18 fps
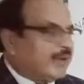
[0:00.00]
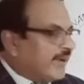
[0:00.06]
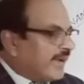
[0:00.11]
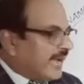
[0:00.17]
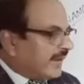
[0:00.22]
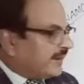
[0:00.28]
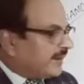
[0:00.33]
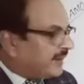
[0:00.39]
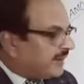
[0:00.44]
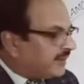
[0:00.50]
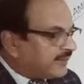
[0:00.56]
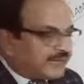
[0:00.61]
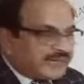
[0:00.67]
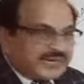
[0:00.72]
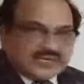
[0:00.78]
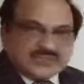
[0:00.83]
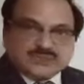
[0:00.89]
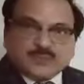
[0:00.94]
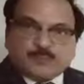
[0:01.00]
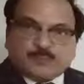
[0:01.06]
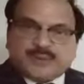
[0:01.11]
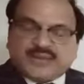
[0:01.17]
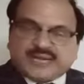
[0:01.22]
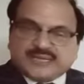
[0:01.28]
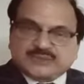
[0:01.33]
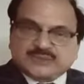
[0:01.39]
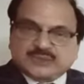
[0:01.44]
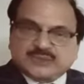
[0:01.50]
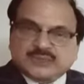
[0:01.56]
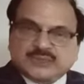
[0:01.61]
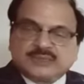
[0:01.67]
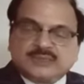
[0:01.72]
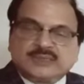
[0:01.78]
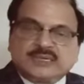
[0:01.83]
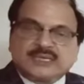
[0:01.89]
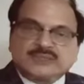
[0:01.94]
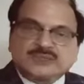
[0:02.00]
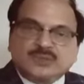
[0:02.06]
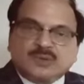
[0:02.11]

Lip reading: And increased pH does